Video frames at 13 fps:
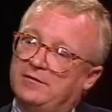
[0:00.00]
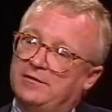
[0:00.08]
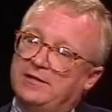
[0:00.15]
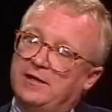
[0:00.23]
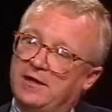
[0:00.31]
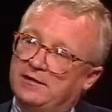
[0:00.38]

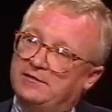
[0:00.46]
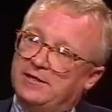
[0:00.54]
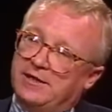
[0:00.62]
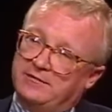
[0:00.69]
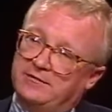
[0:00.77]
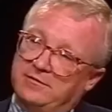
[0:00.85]
the
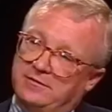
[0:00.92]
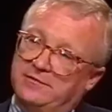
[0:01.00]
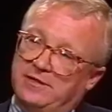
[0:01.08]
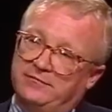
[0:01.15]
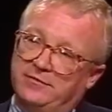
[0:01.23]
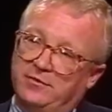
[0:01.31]
content of
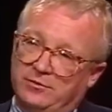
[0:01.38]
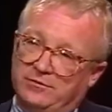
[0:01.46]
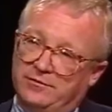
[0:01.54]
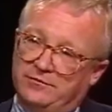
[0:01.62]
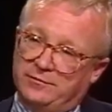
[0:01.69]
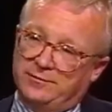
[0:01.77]
that flow
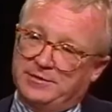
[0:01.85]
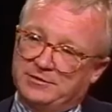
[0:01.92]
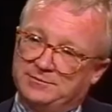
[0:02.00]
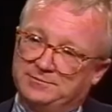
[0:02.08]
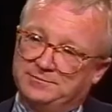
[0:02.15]
of information.